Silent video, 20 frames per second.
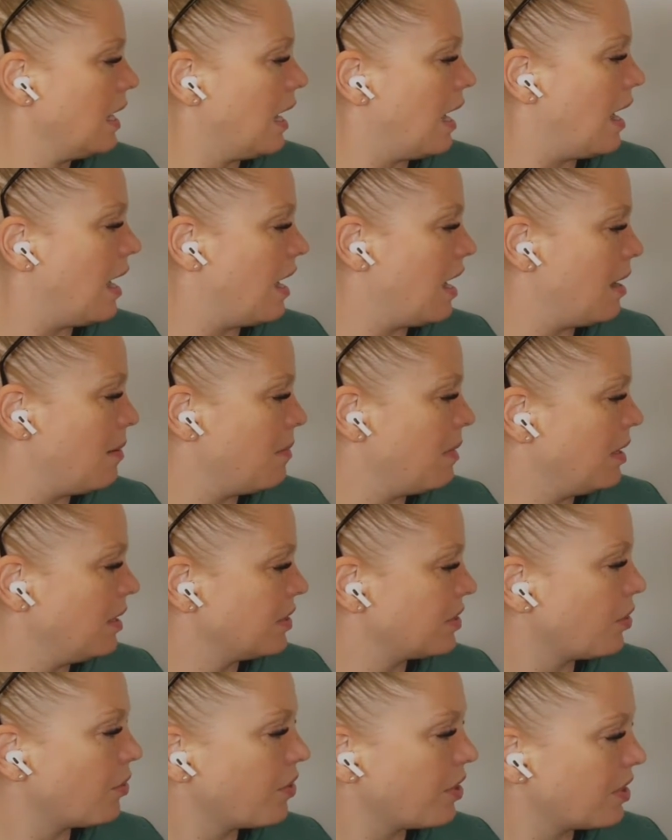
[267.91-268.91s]
Um,
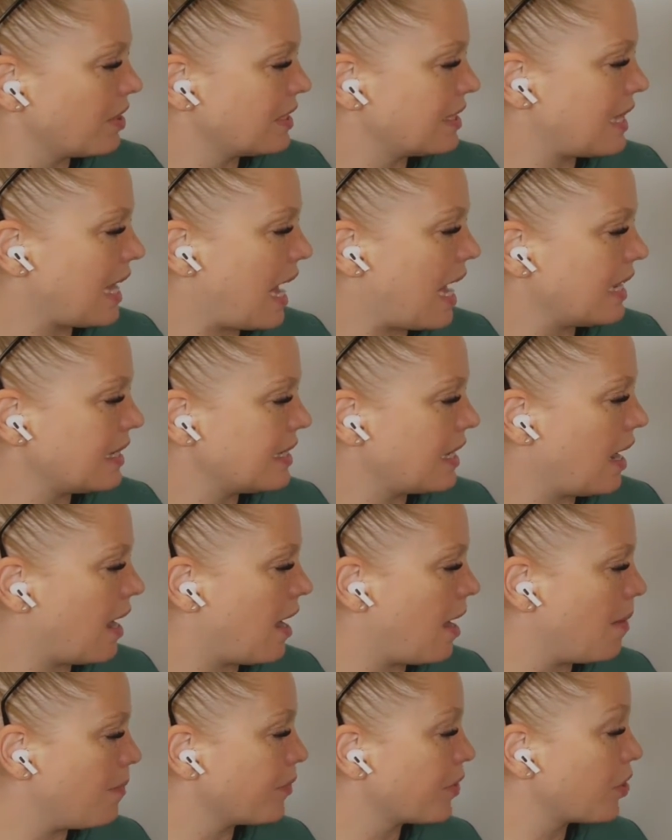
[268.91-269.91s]
so there's that.
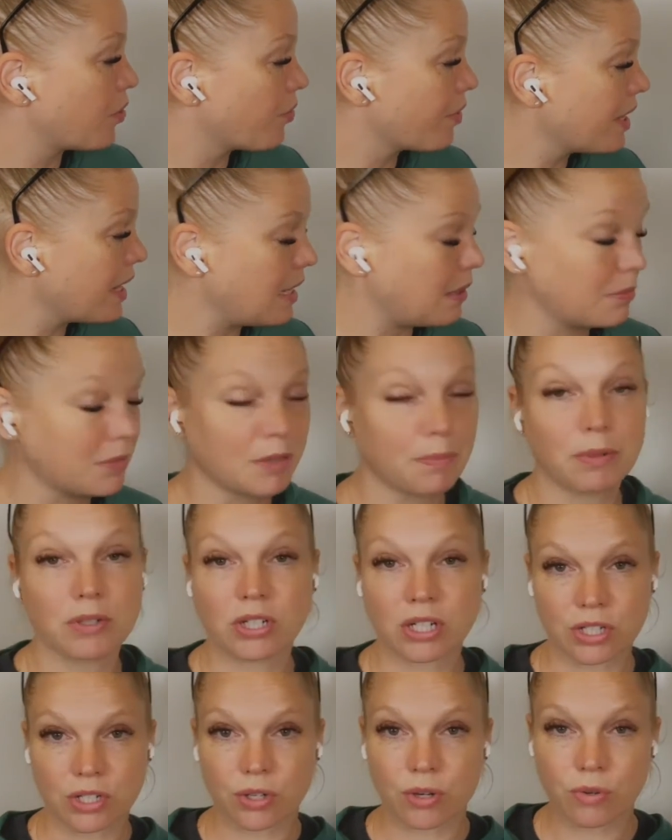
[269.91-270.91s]
Um, creams,
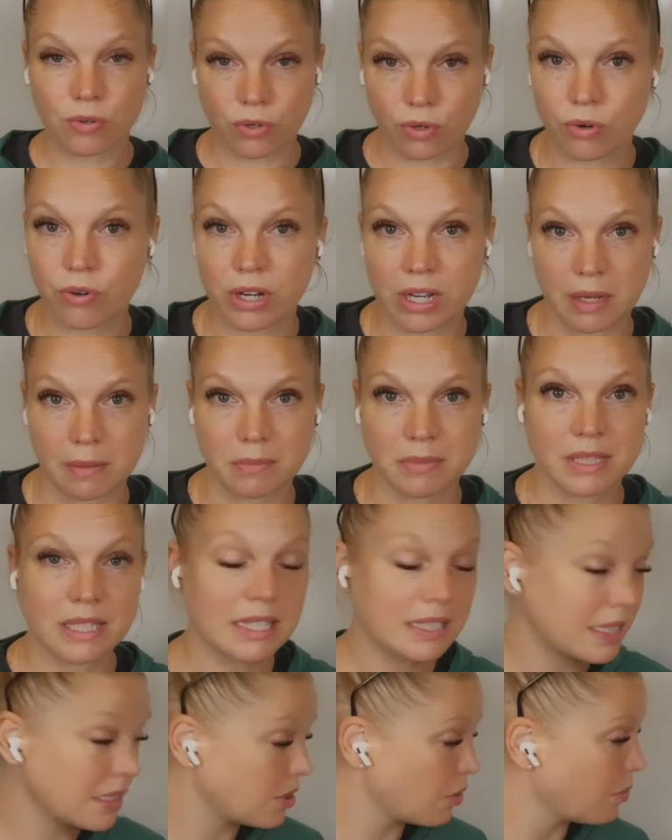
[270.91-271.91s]
progesterone creams.
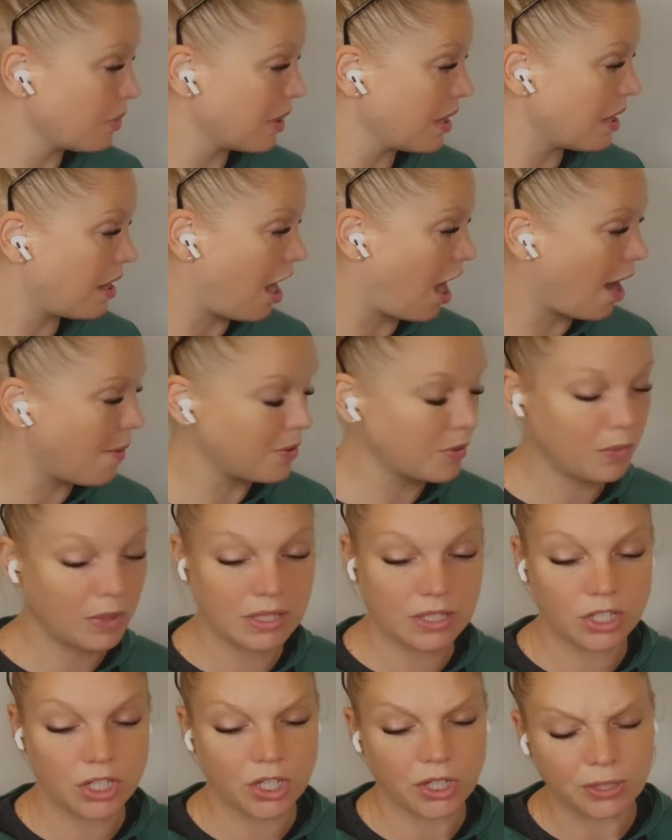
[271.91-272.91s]
This is a really common
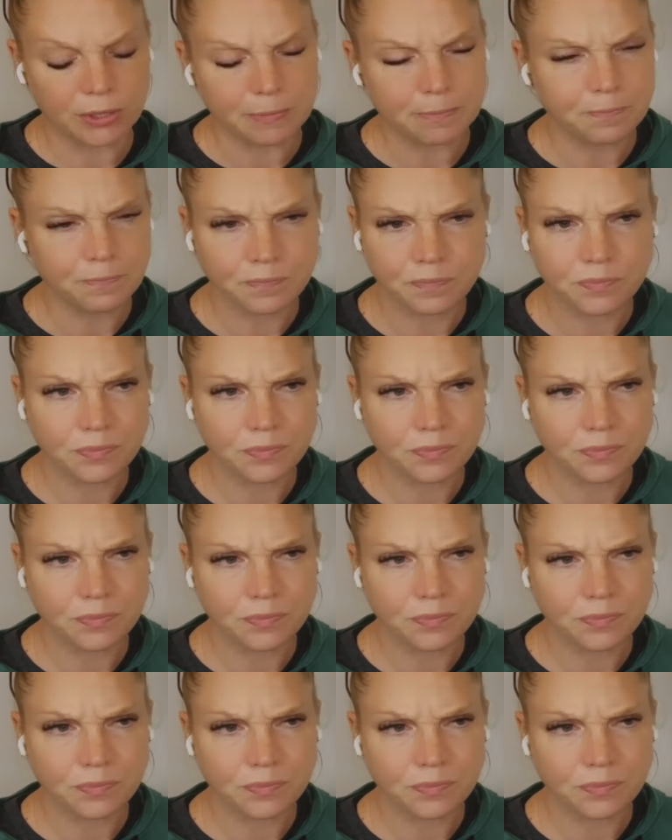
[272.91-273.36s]
one too.